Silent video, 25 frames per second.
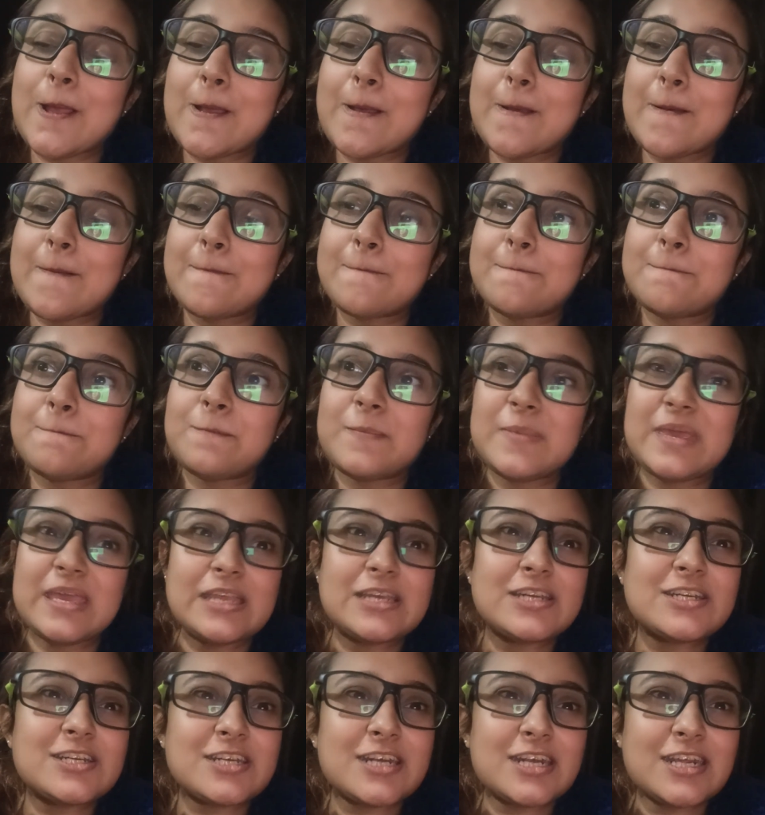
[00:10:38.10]

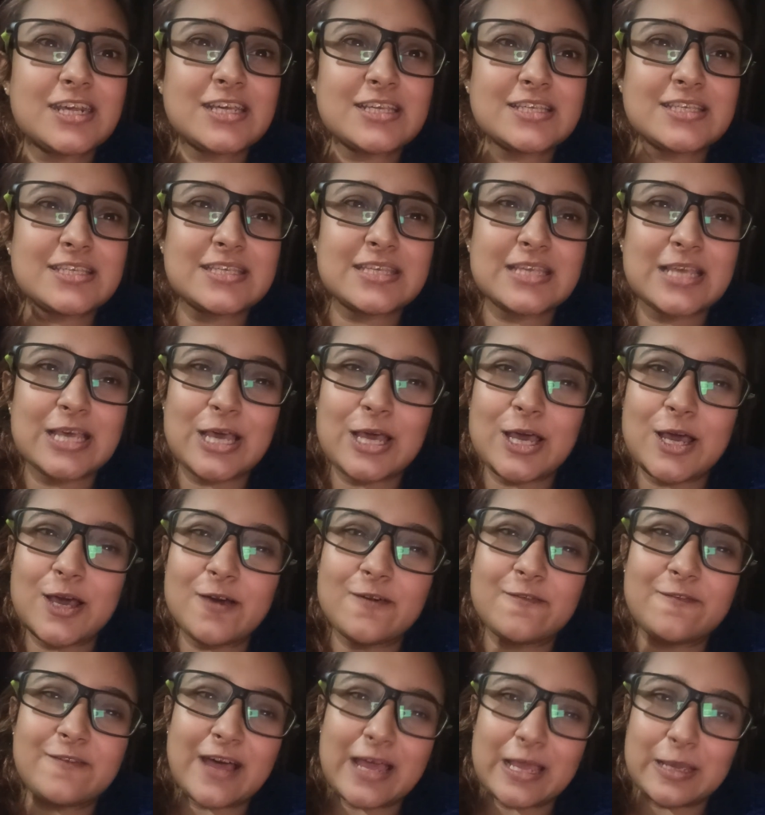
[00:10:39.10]
matrix
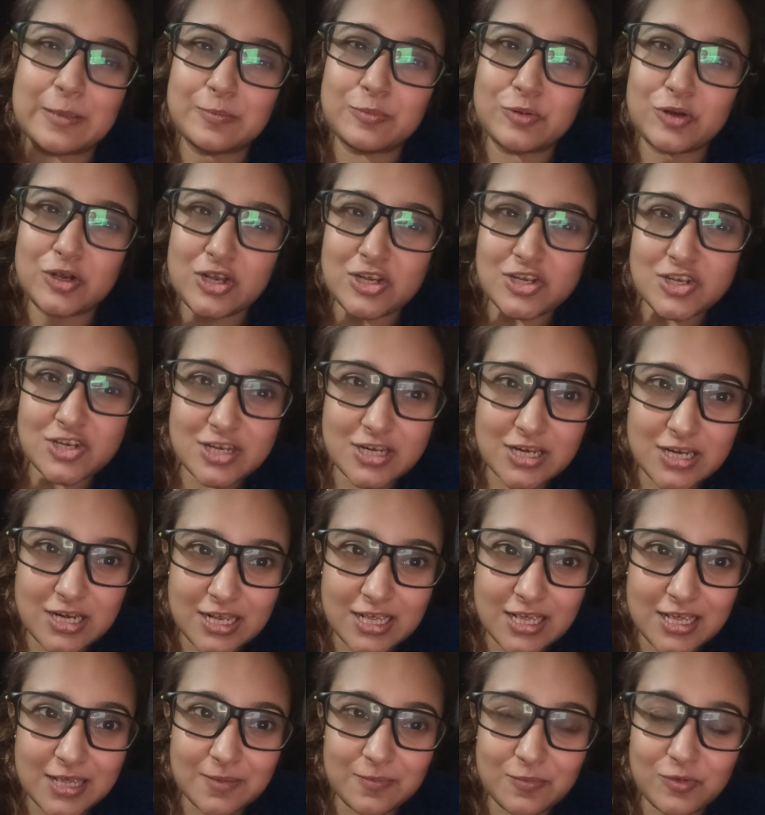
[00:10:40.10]

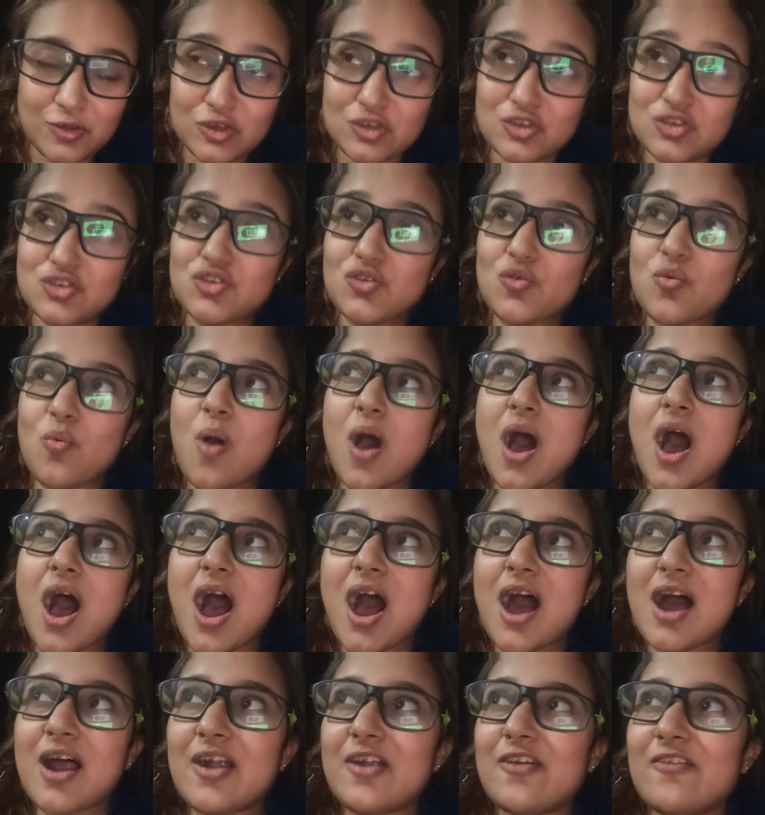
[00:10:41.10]
vibrationally, because you
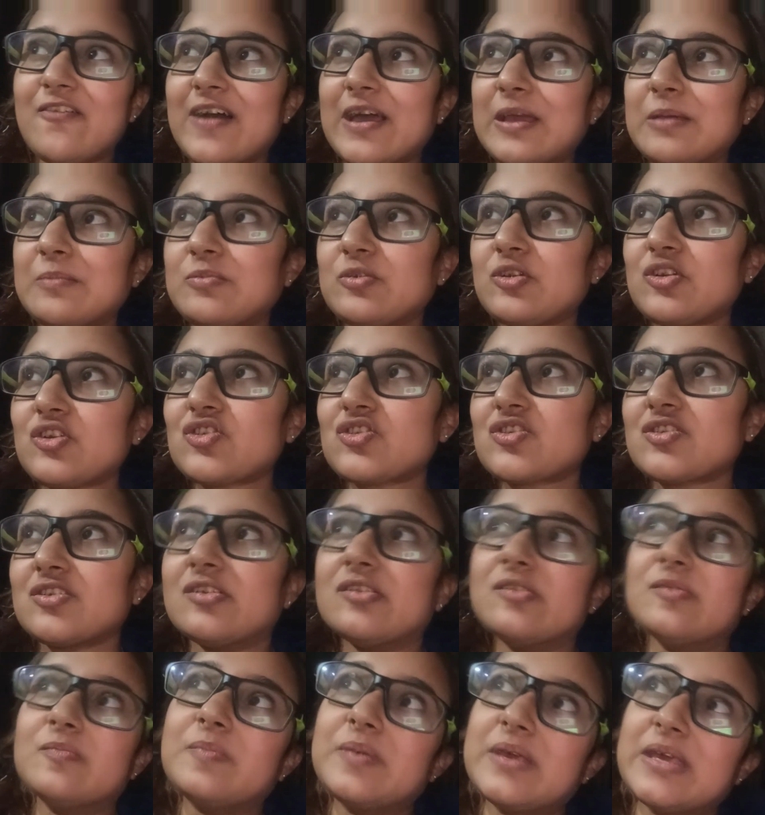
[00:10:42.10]
are a vibrational
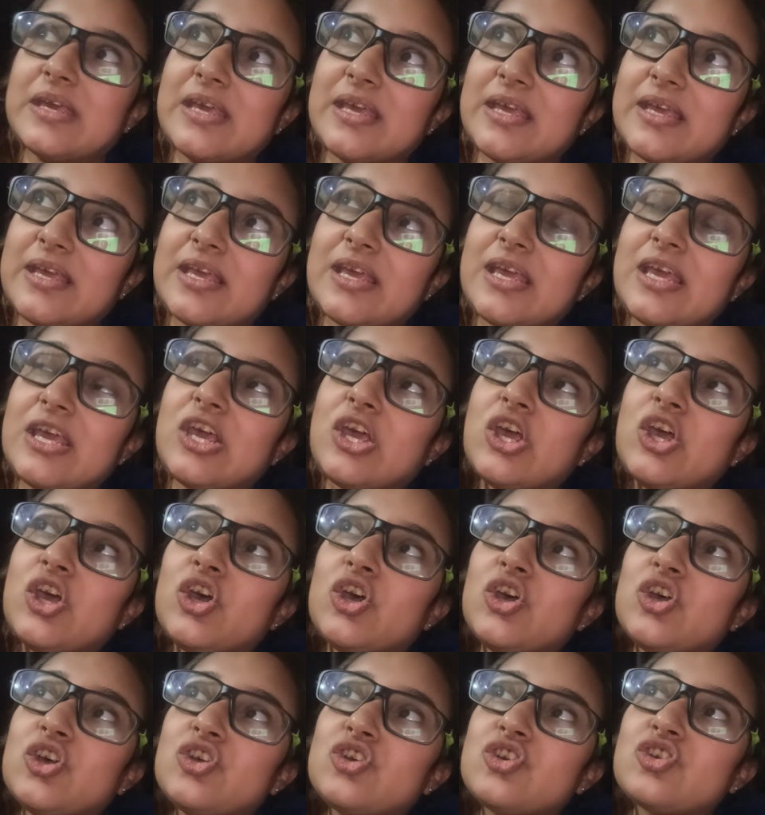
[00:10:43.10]
being.
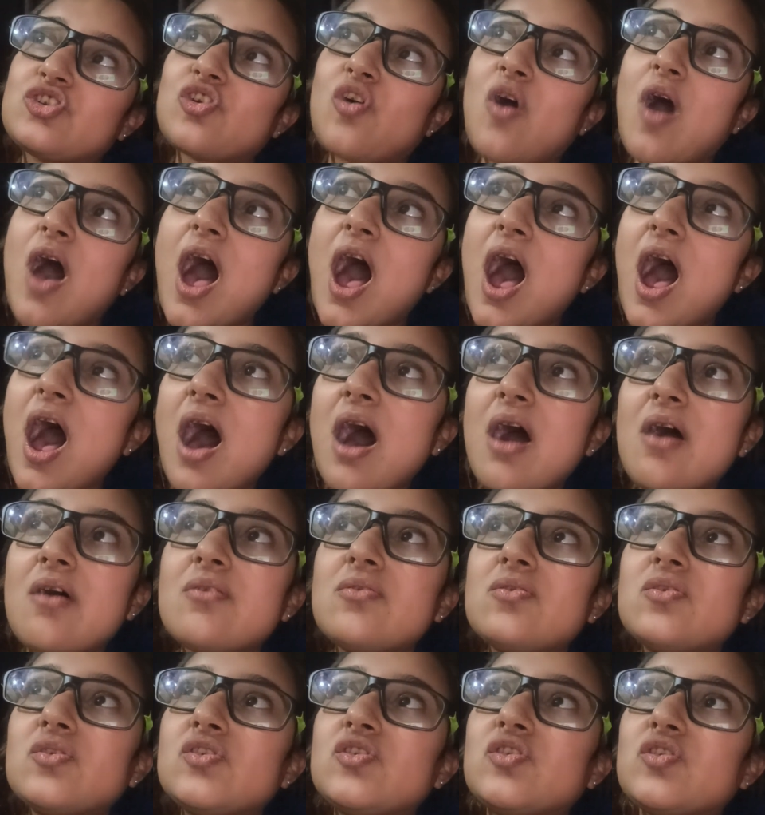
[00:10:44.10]
So
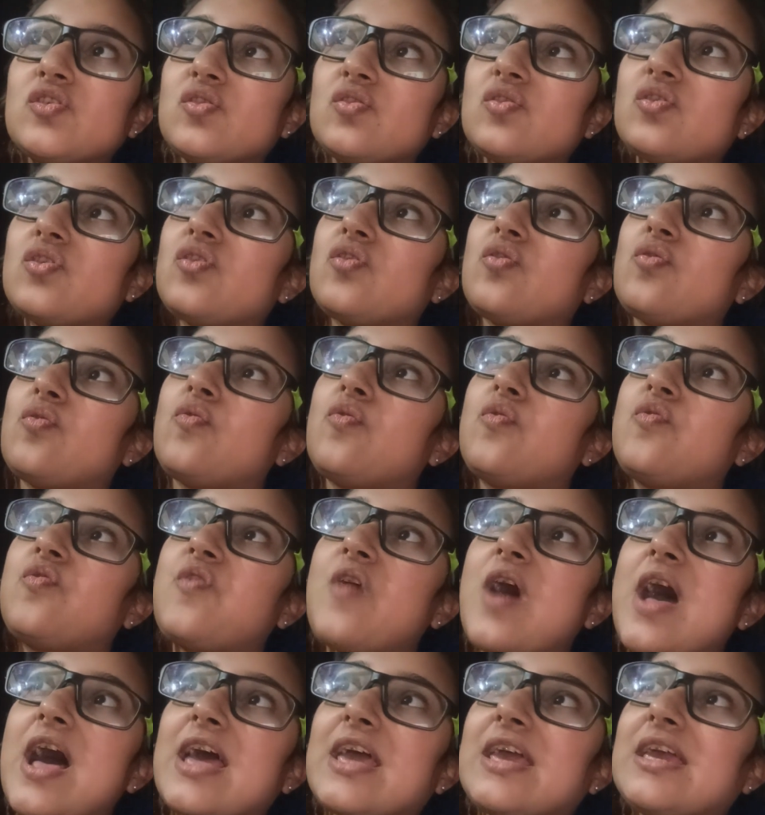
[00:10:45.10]
how do you
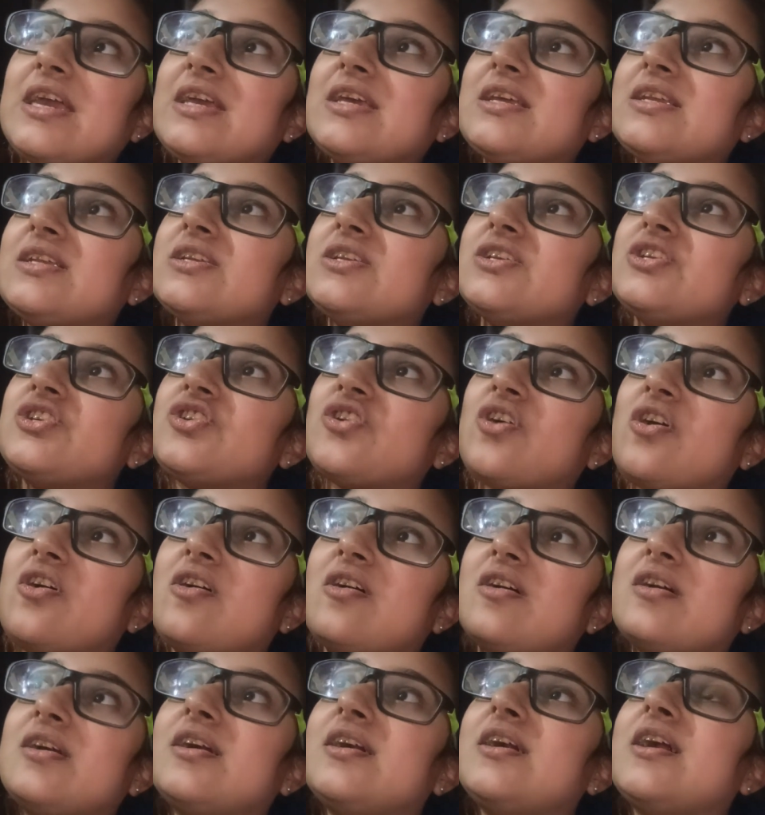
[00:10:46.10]
find
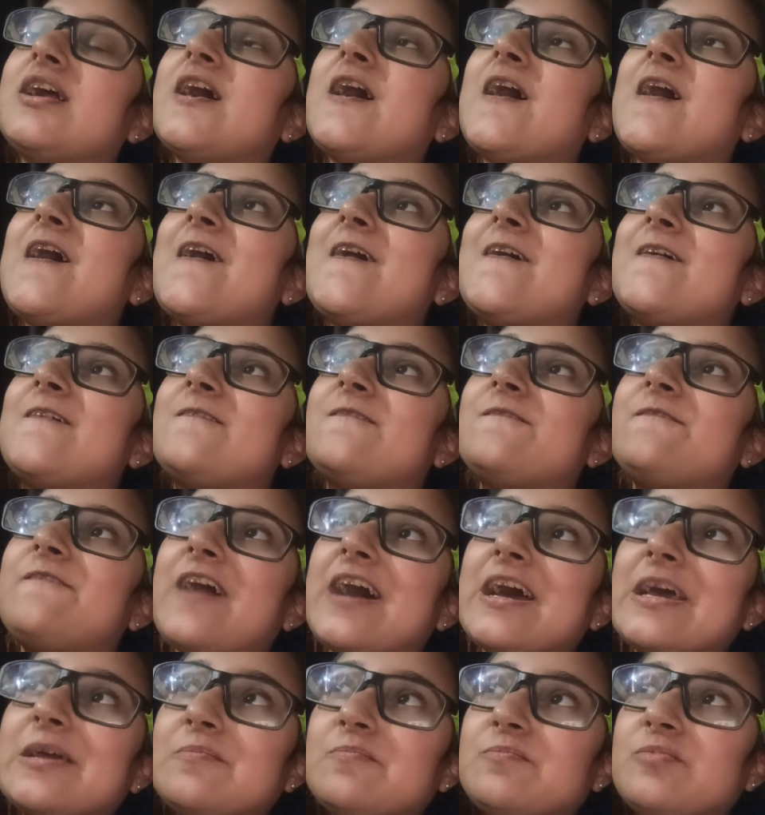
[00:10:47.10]
your
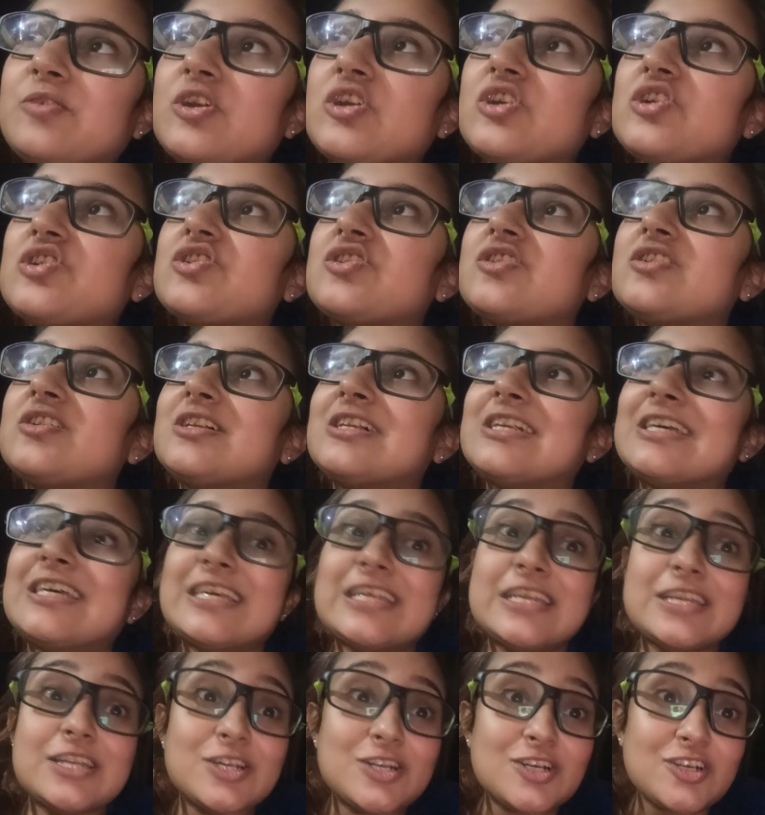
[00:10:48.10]
vibrational
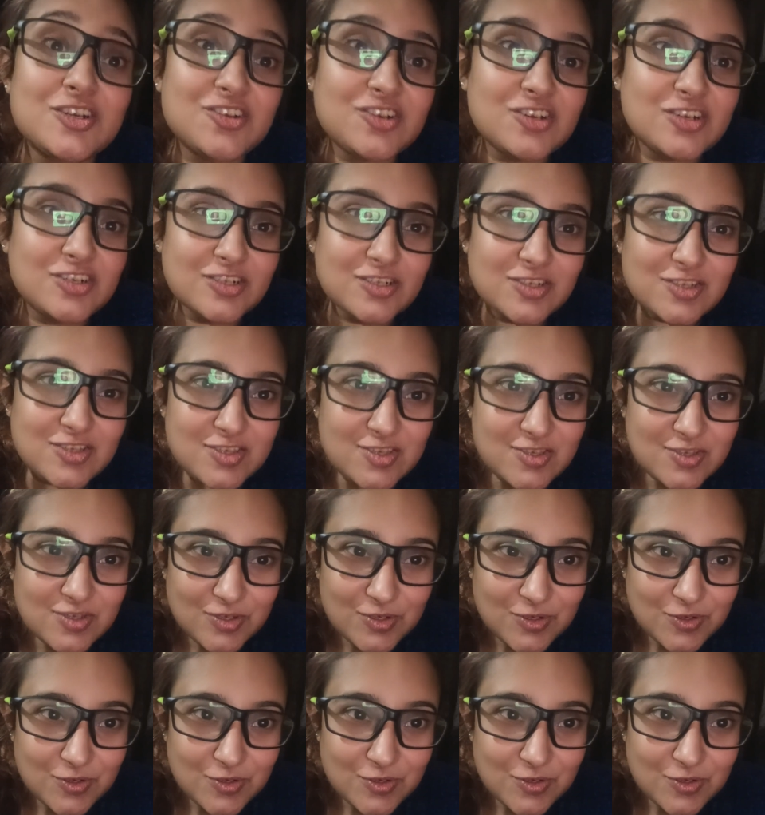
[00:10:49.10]
inner cursor?